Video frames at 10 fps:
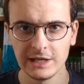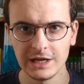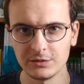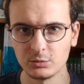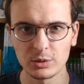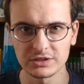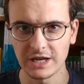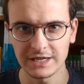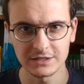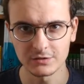and it wasn't
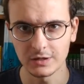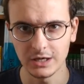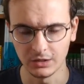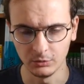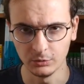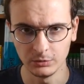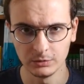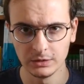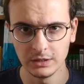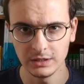accurate at all,
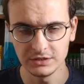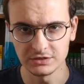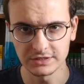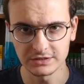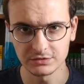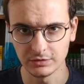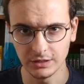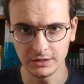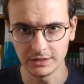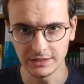and you just had to
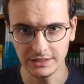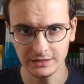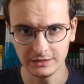rely on that.